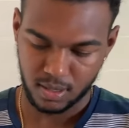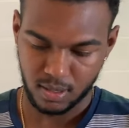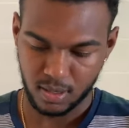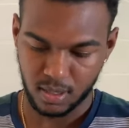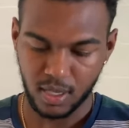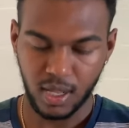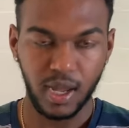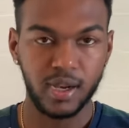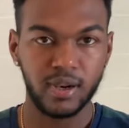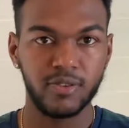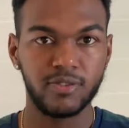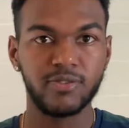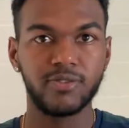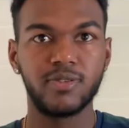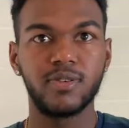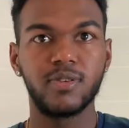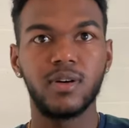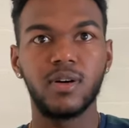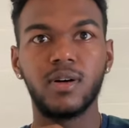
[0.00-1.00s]
a lot of
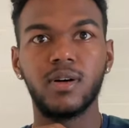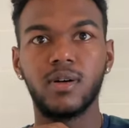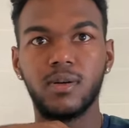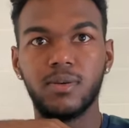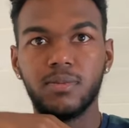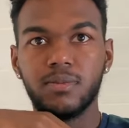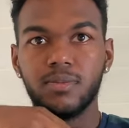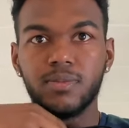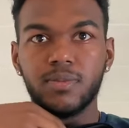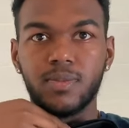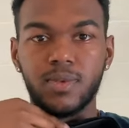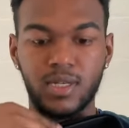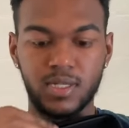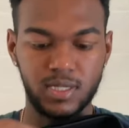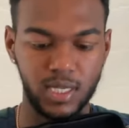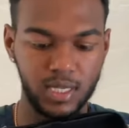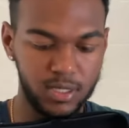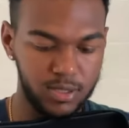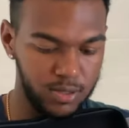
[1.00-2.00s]
um,
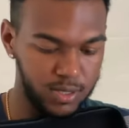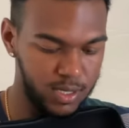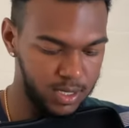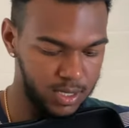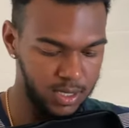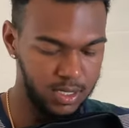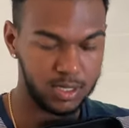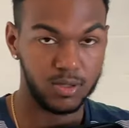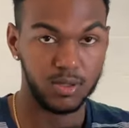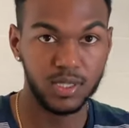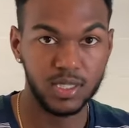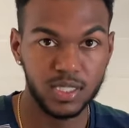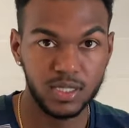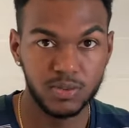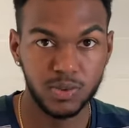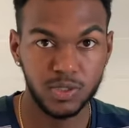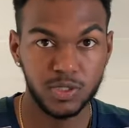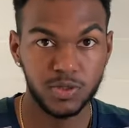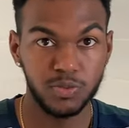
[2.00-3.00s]
accessories. So this is
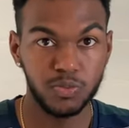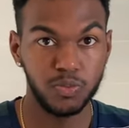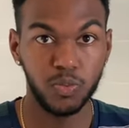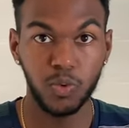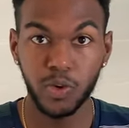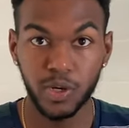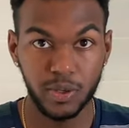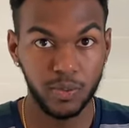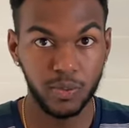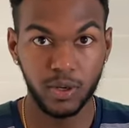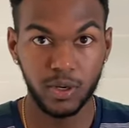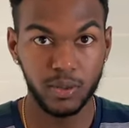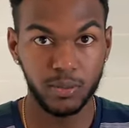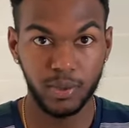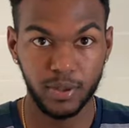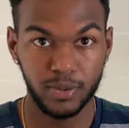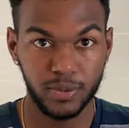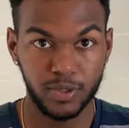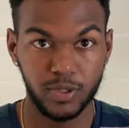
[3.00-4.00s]
what you wouldn't want to
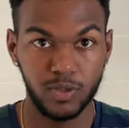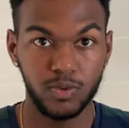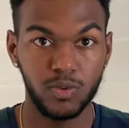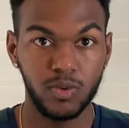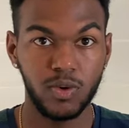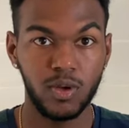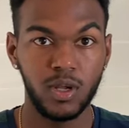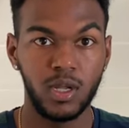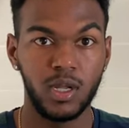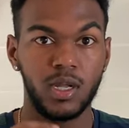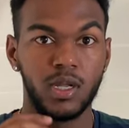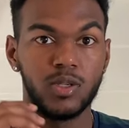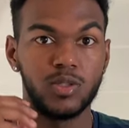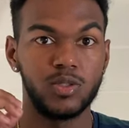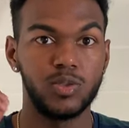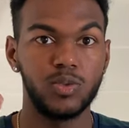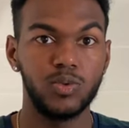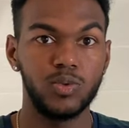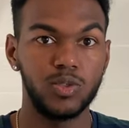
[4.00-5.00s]
bring with you
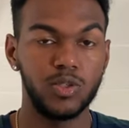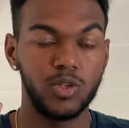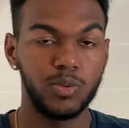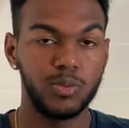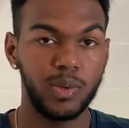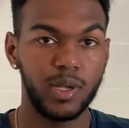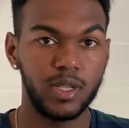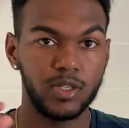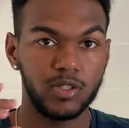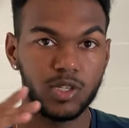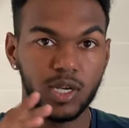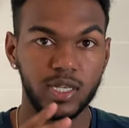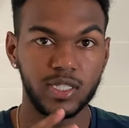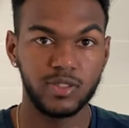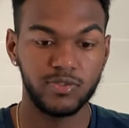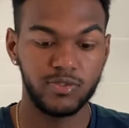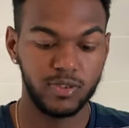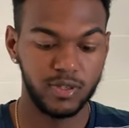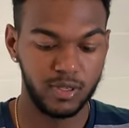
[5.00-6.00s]
to your main
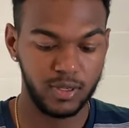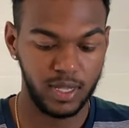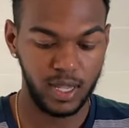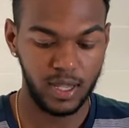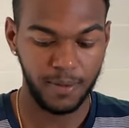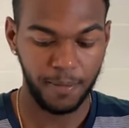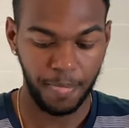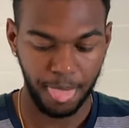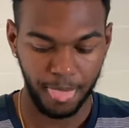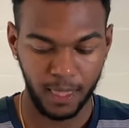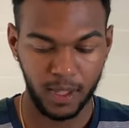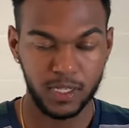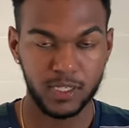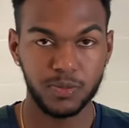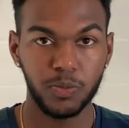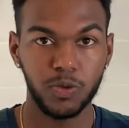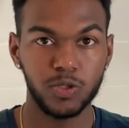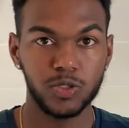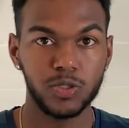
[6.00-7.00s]
attraction for the day. Is
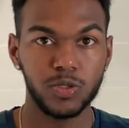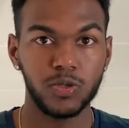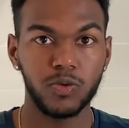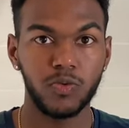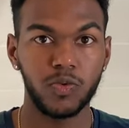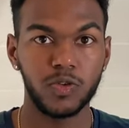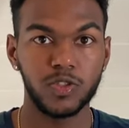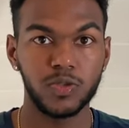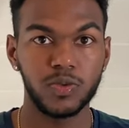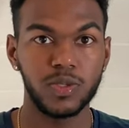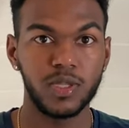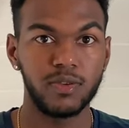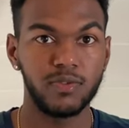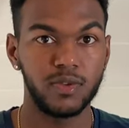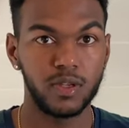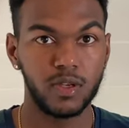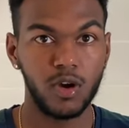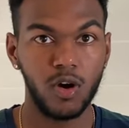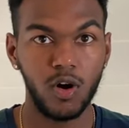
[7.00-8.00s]
more so what you would leave in
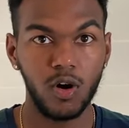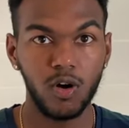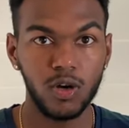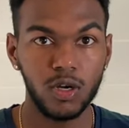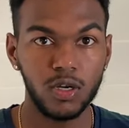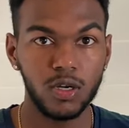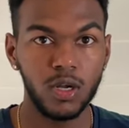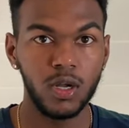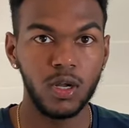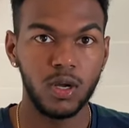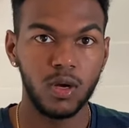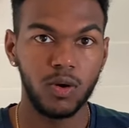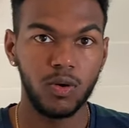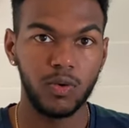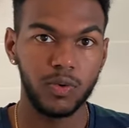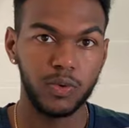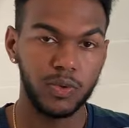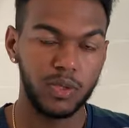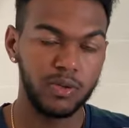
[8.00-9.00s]
the car
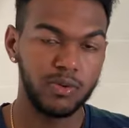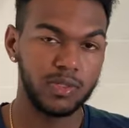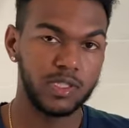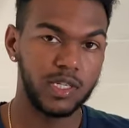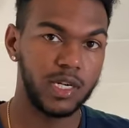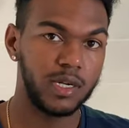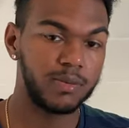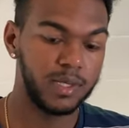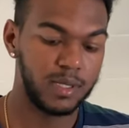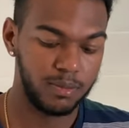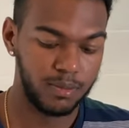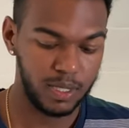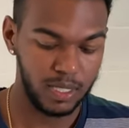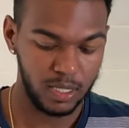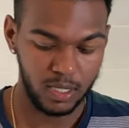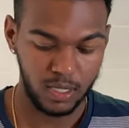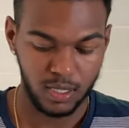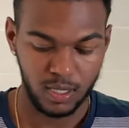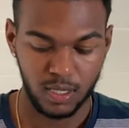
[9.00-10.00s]
or you leave at your Airbnb,
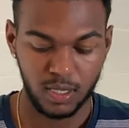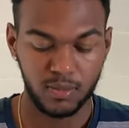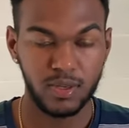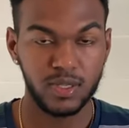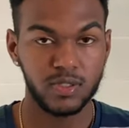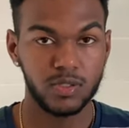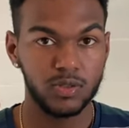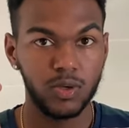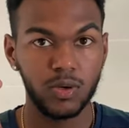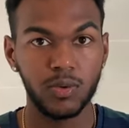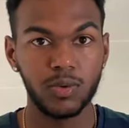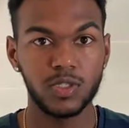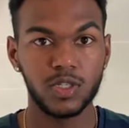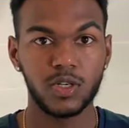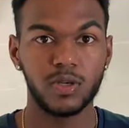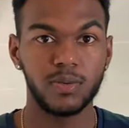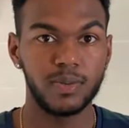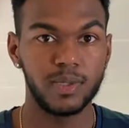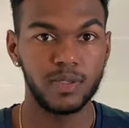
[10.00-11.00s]
because you know what you're
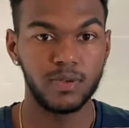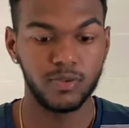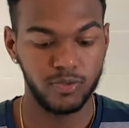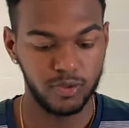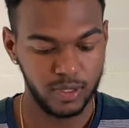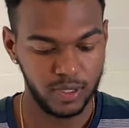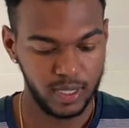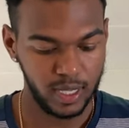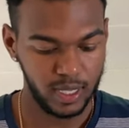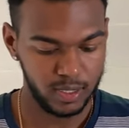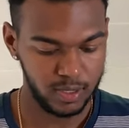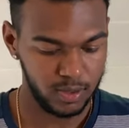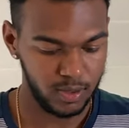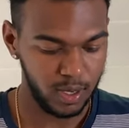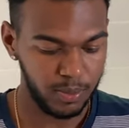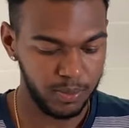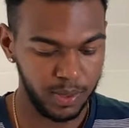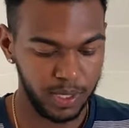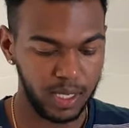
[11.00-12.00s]
going to be doing for the day. So
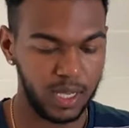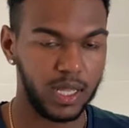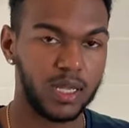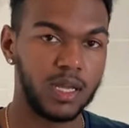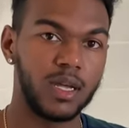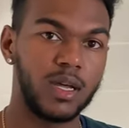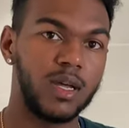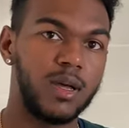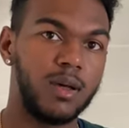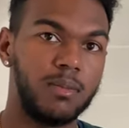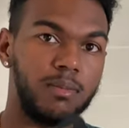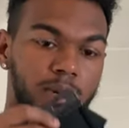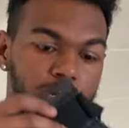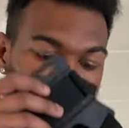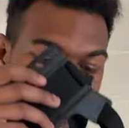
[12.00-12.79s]
I'll bring like my